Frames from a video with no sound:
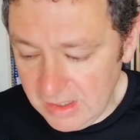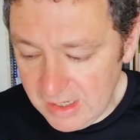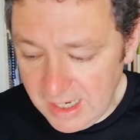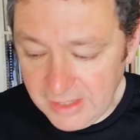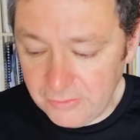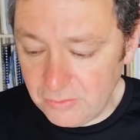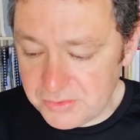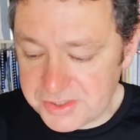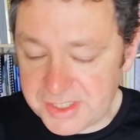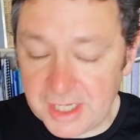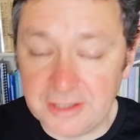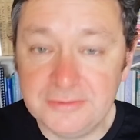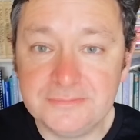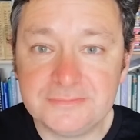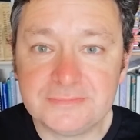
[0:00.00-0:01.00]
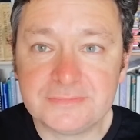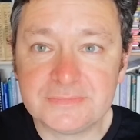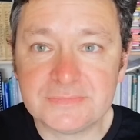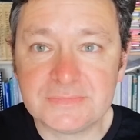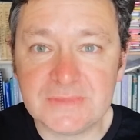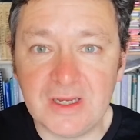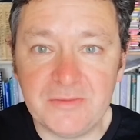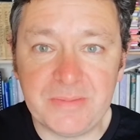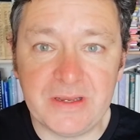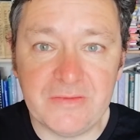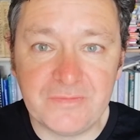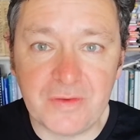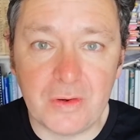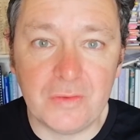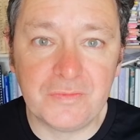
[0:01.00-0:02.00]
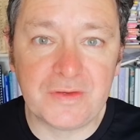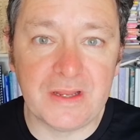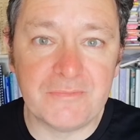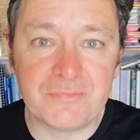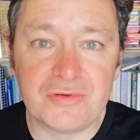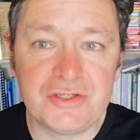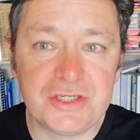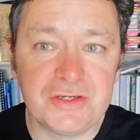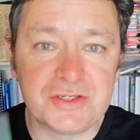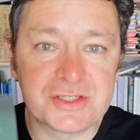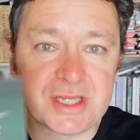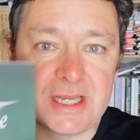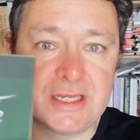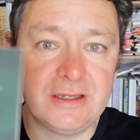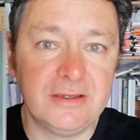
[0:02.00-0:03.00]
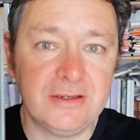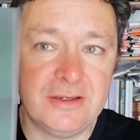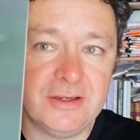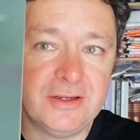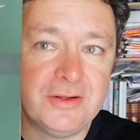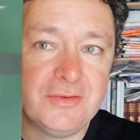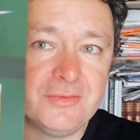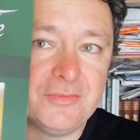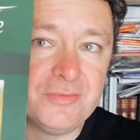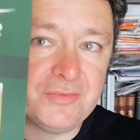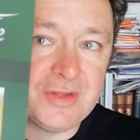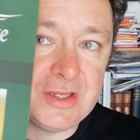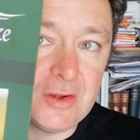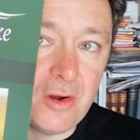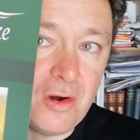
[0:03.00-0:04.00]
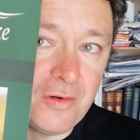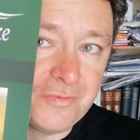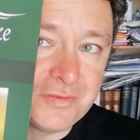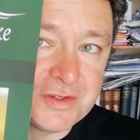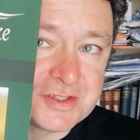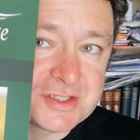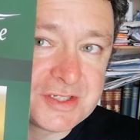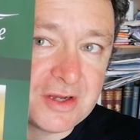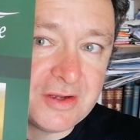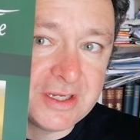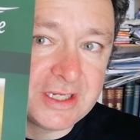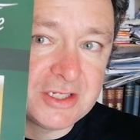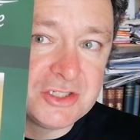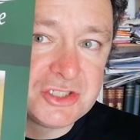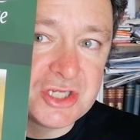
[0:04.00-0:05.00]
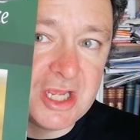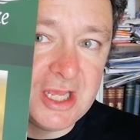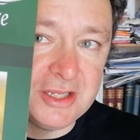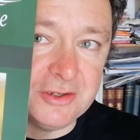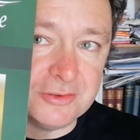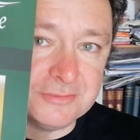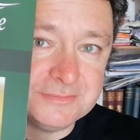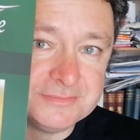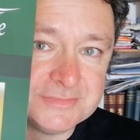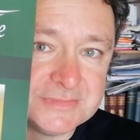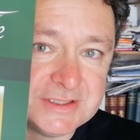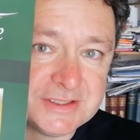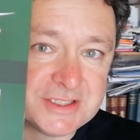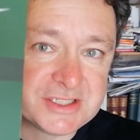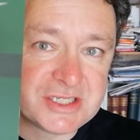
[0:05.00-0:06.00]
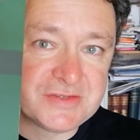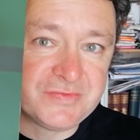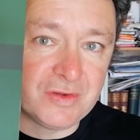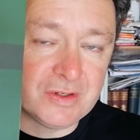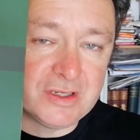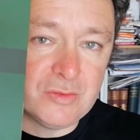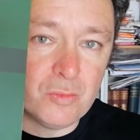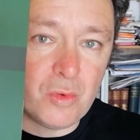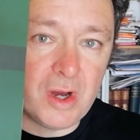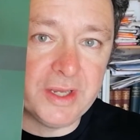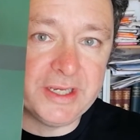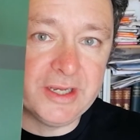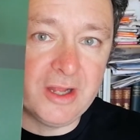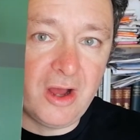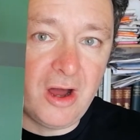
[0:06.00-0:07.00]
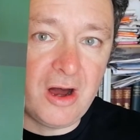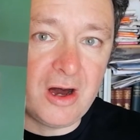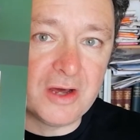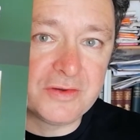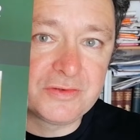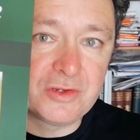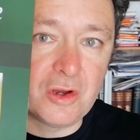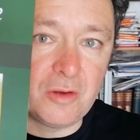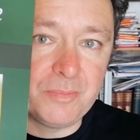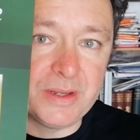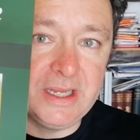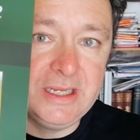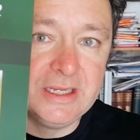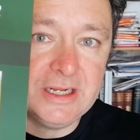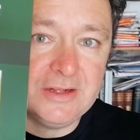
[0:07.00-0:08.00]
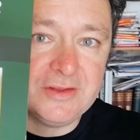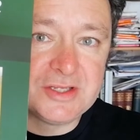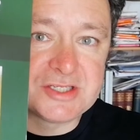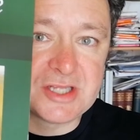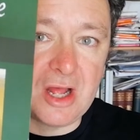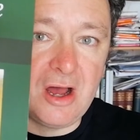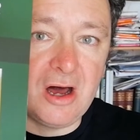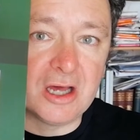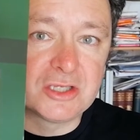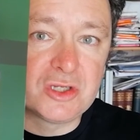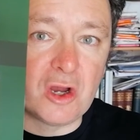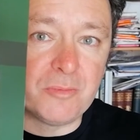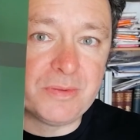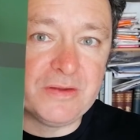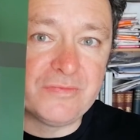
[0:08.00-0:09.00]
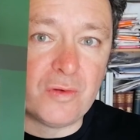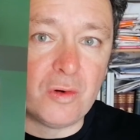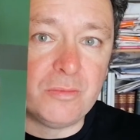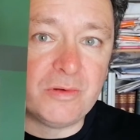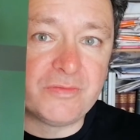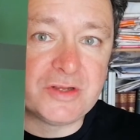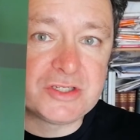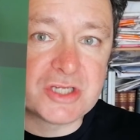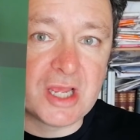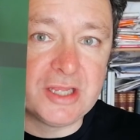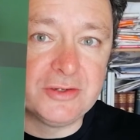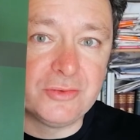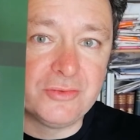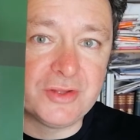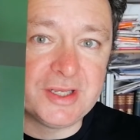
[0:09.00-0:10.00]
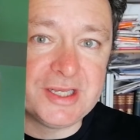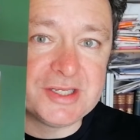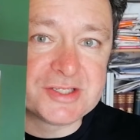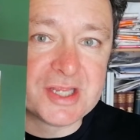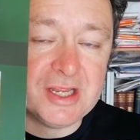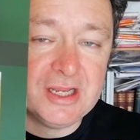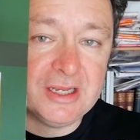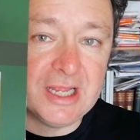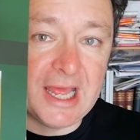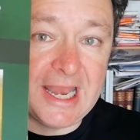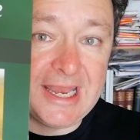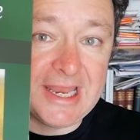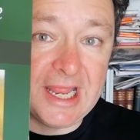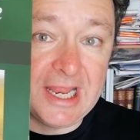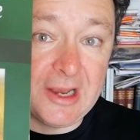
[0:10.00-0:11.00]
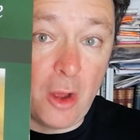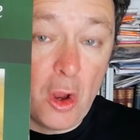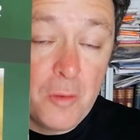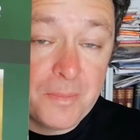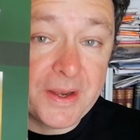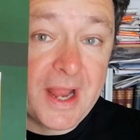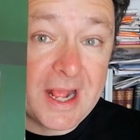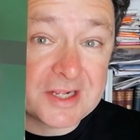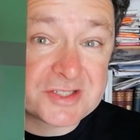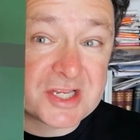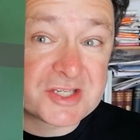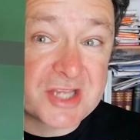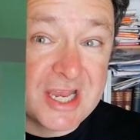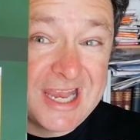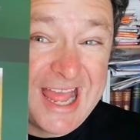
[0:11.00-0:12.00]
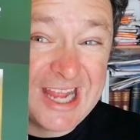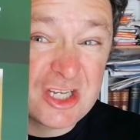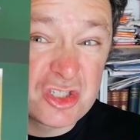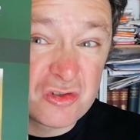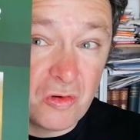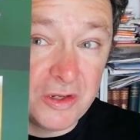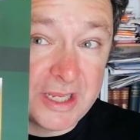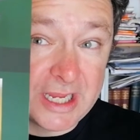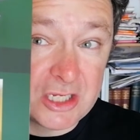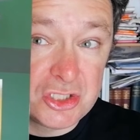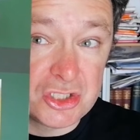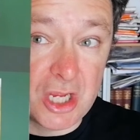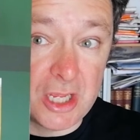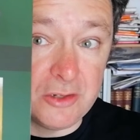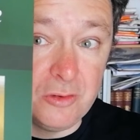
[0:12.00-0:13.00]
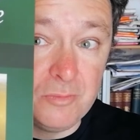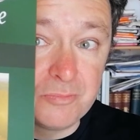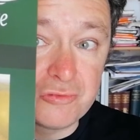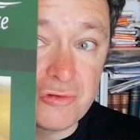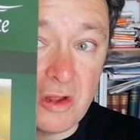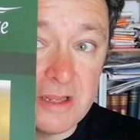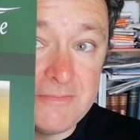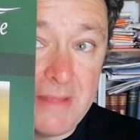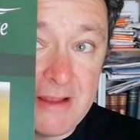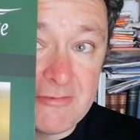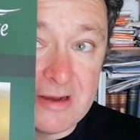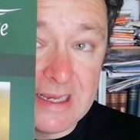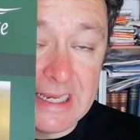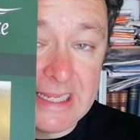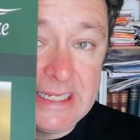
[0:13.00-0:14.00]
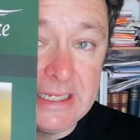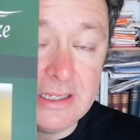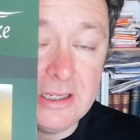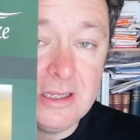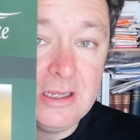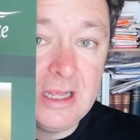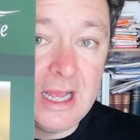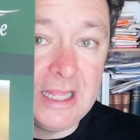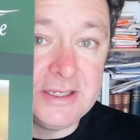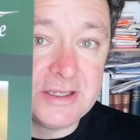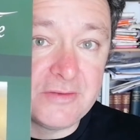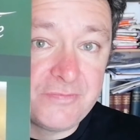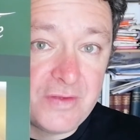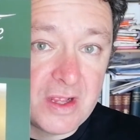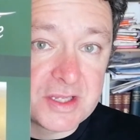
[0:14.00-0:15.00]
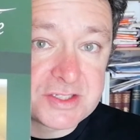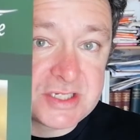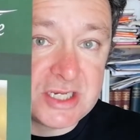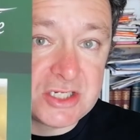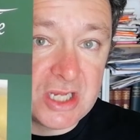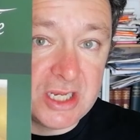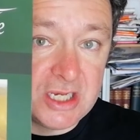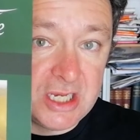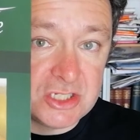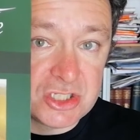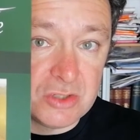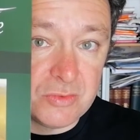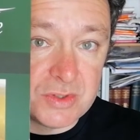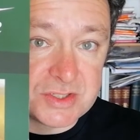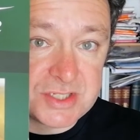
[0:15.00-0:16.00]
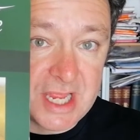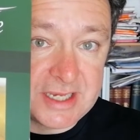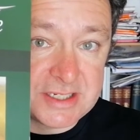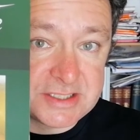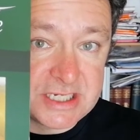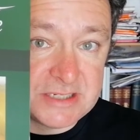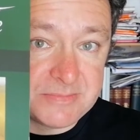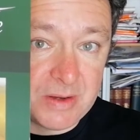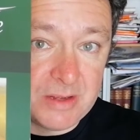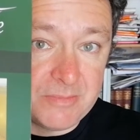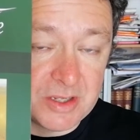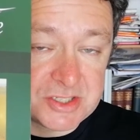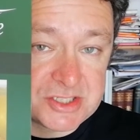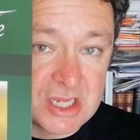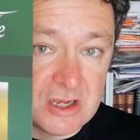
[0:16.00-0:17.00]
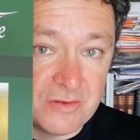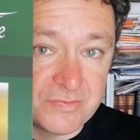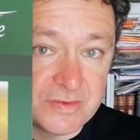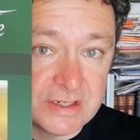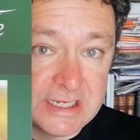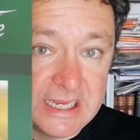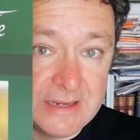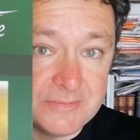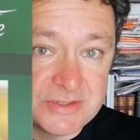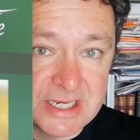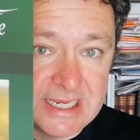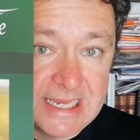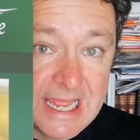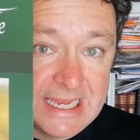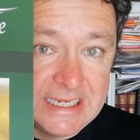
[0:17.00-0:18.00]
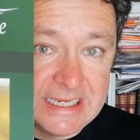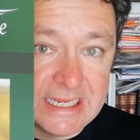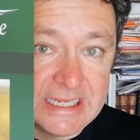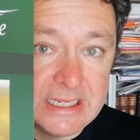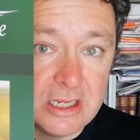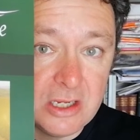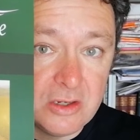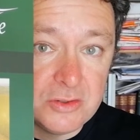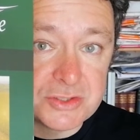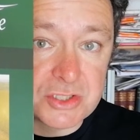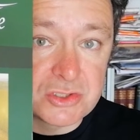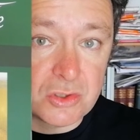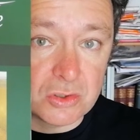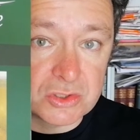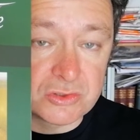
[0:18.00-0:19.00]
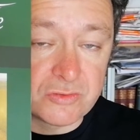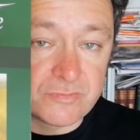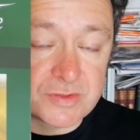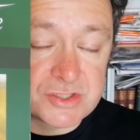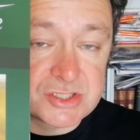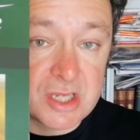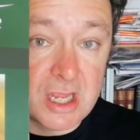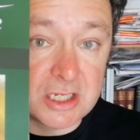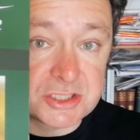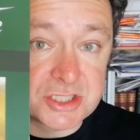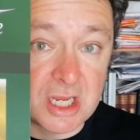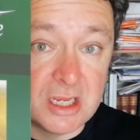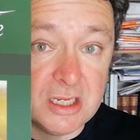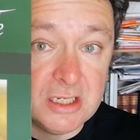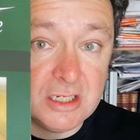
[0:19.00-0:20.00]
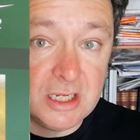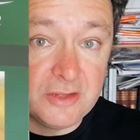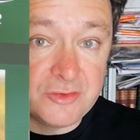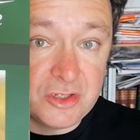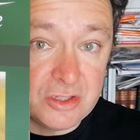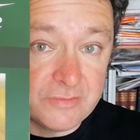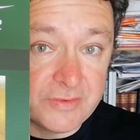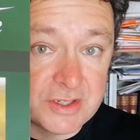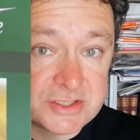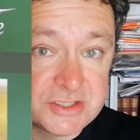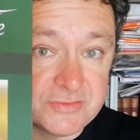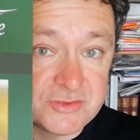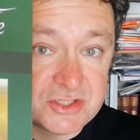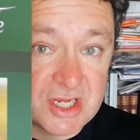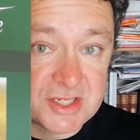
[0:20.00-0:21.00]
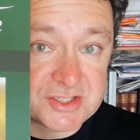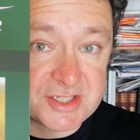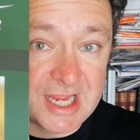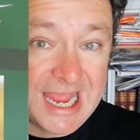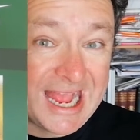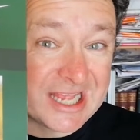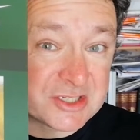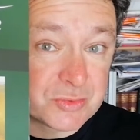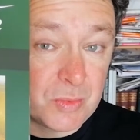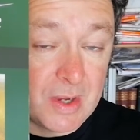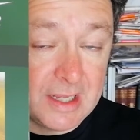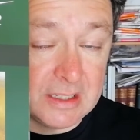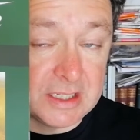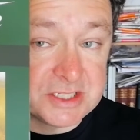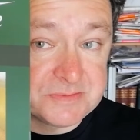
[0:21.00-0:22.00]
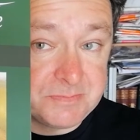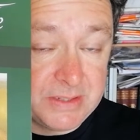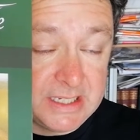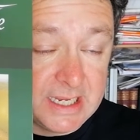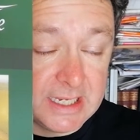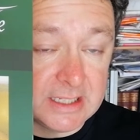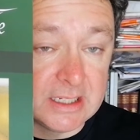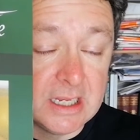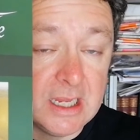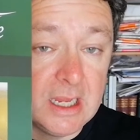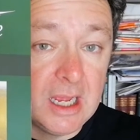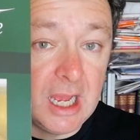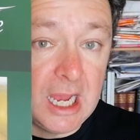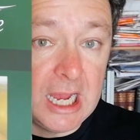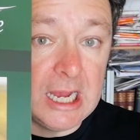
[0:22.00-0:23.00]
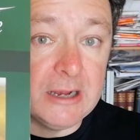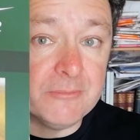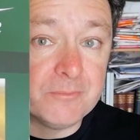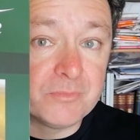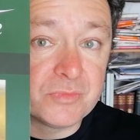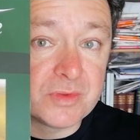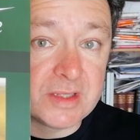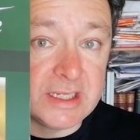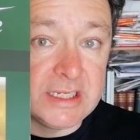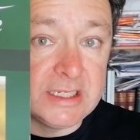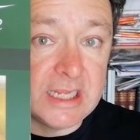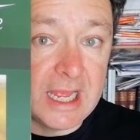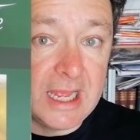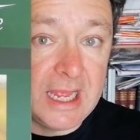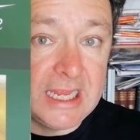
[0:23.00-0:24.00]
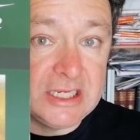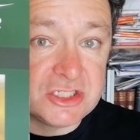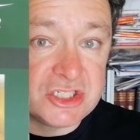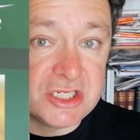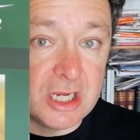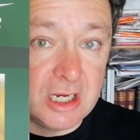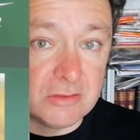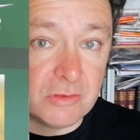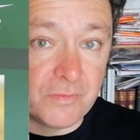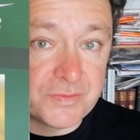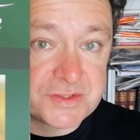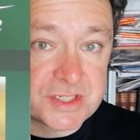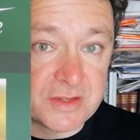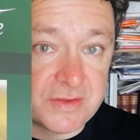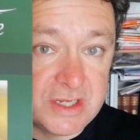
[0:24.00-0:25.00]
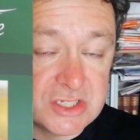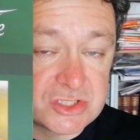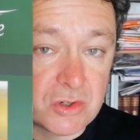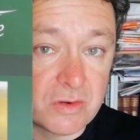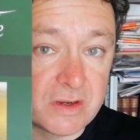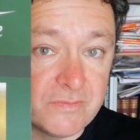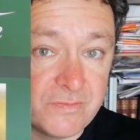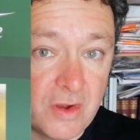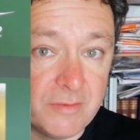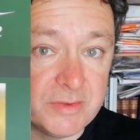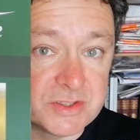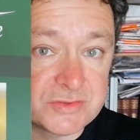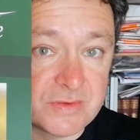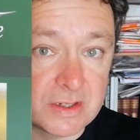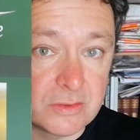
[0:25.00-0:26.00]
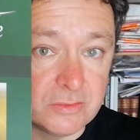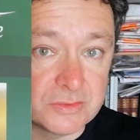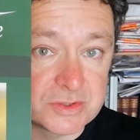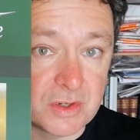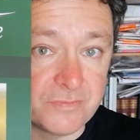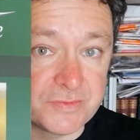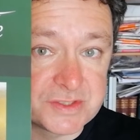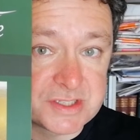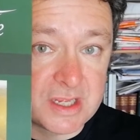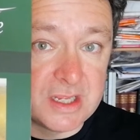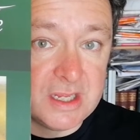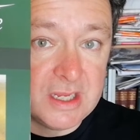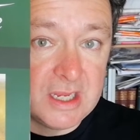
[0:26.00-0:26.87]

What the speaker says: And also I've been involved in producing the Offa's Dyke journal. This is volume 1 in hard copy. This is a hard copy form of a journal that is an open access electronic journal primarily, and the first issue was edited by myself and Liam Delaney, who's a doctoral researcher at the University of Chester, as well as being the HER officer, the Historic Environments Records officer